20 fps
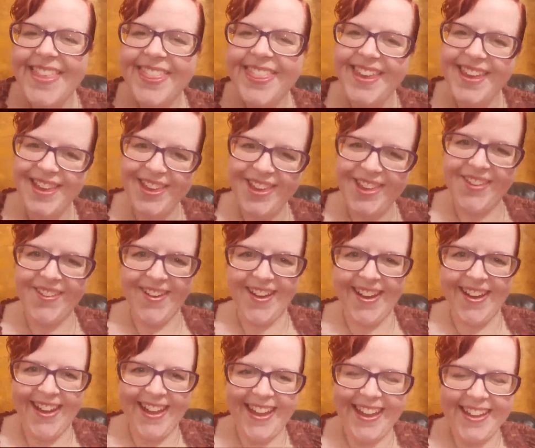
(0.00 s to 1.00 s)
Thank you
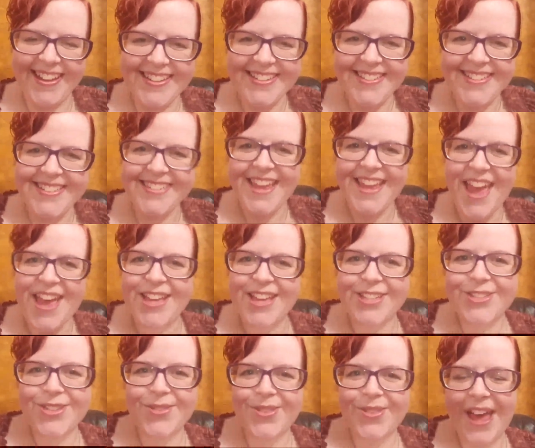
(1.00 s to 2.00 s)
guys.
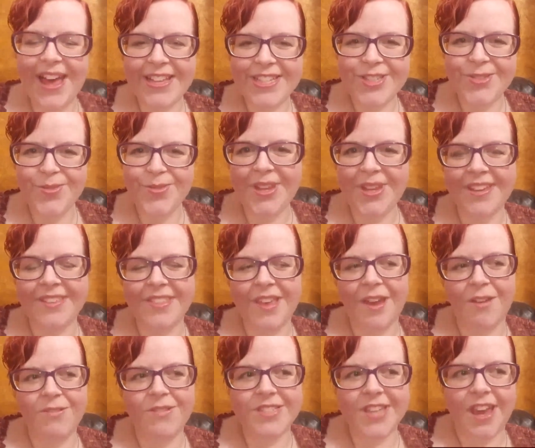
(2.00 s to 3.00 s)
So last week,
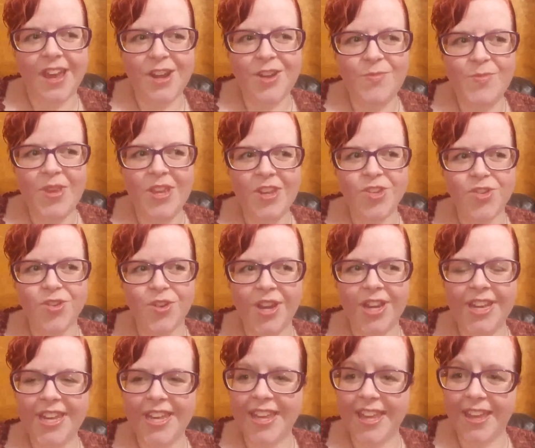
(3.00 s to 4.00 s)
that was kind of me
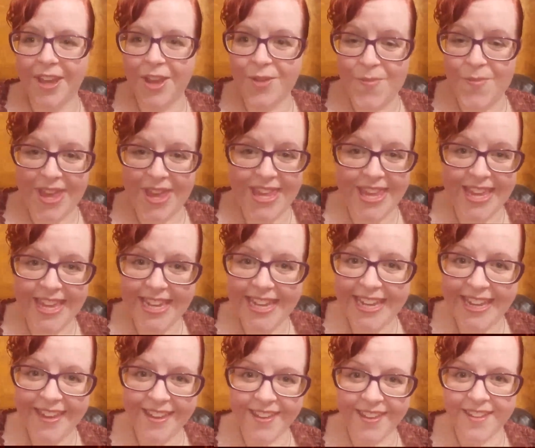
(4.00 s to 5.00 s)
trying to get my
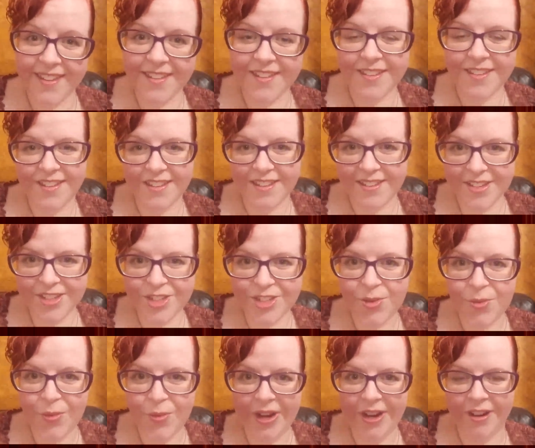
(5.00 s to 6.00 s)
eating
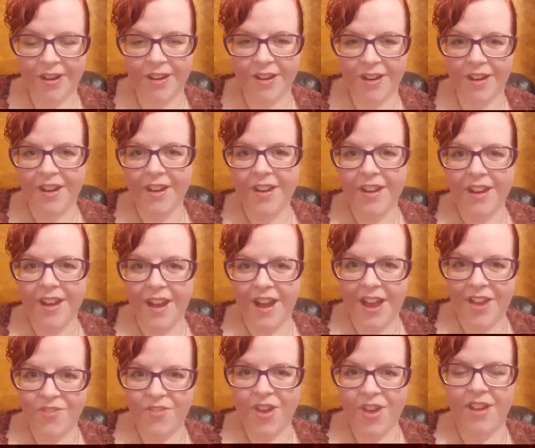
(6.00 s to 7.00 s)
to where
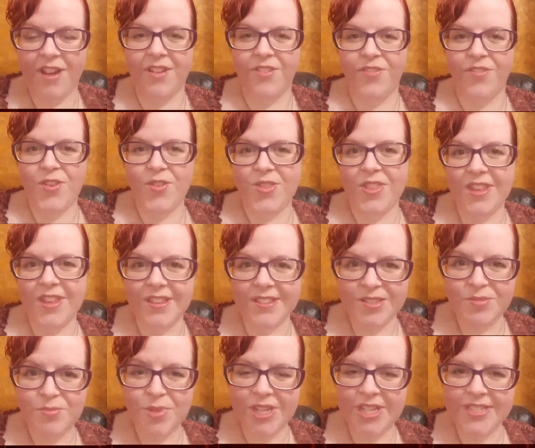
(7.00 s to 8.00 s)
I've got a few things
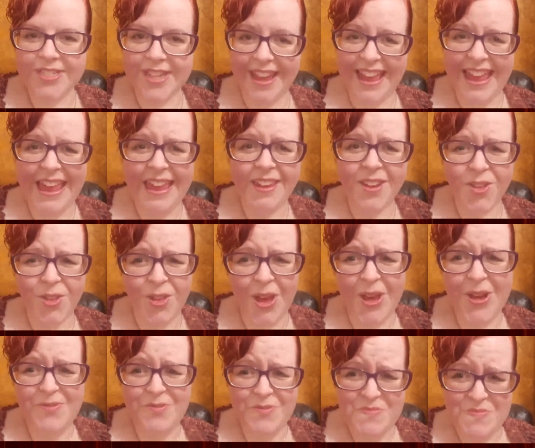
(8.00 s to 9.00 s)
in place. I ate a
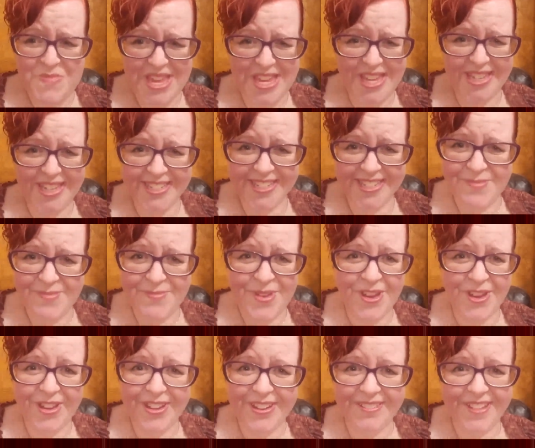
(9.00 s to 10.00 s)
lot of meat. I'm
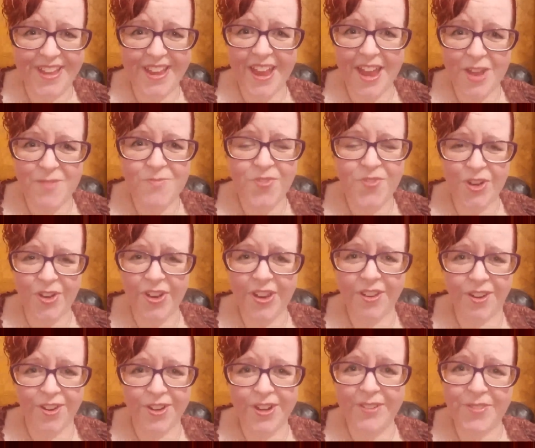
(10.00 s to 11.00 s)
not gonna lie, I'm very
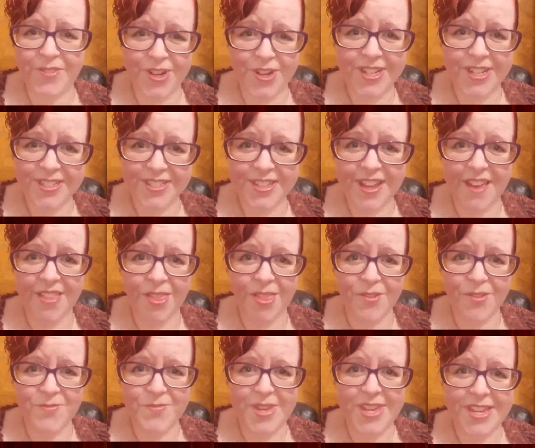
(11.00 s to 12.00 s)
carnivorous. I
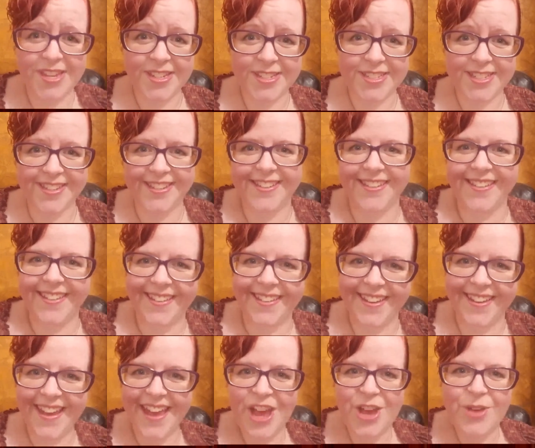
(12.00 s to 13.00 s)
love meat.
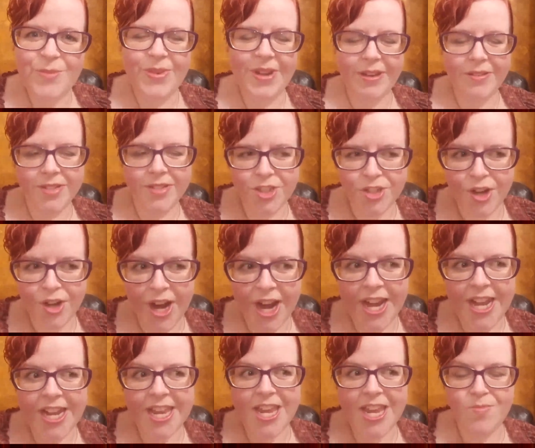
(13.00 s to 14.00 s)
But I was
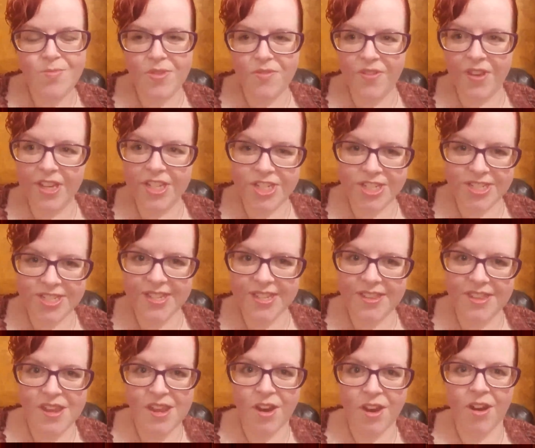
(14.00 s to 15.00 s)
trying to keep the veggies in
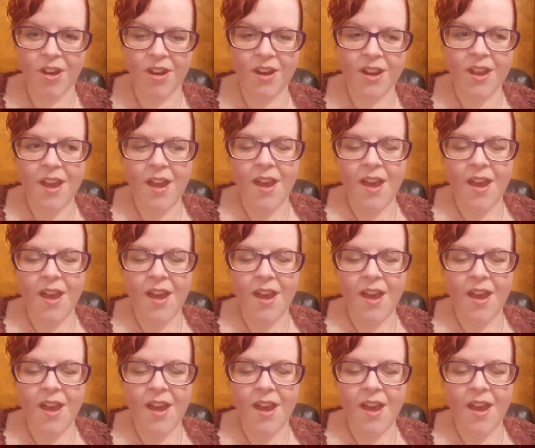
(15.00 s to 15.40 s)
there.